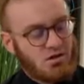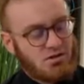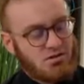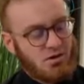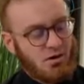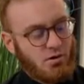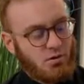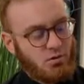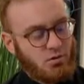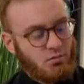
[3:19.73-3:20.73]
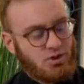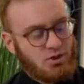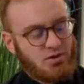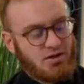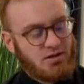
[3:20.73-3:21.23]
So when we
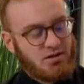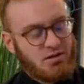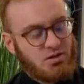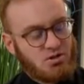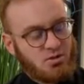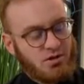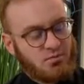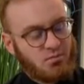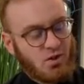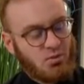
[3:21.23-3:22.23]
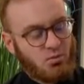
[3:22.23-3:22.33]
treat a knee joint,